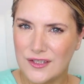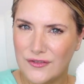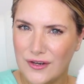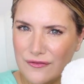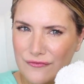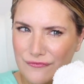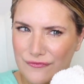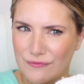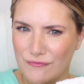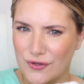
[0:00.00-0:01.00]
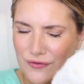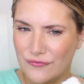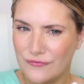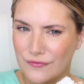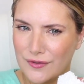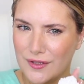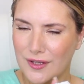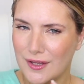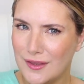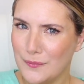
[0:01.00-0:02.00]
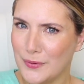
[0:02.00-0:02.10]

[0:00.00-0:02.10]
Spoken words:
Try to remove the